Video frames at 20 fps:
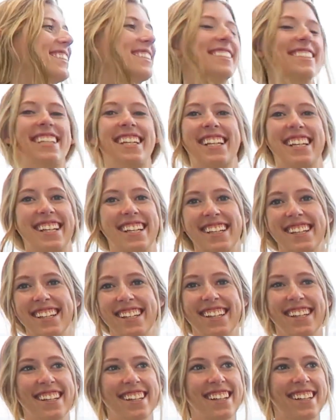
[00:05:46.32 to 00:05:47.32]

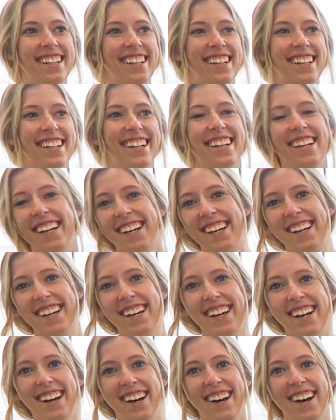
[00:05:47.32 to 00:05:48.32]

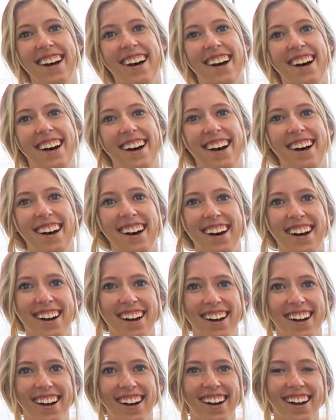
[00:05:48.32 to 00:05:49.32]

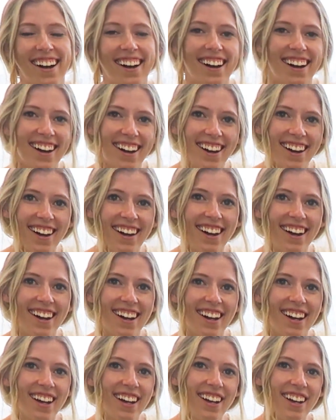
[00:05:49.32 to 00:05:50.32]

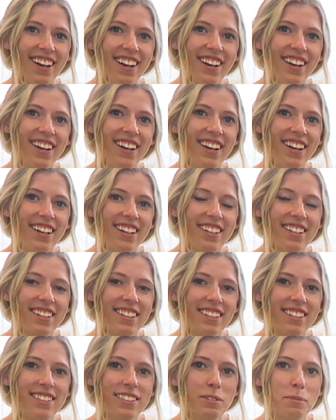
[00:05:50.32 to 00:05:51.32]

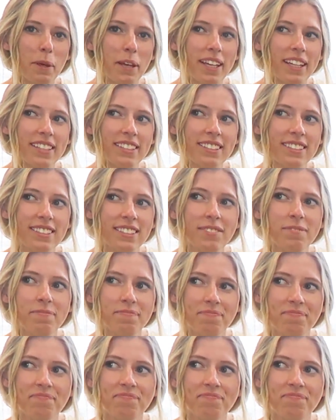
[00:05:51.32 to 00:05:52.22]
The person shown says nothing.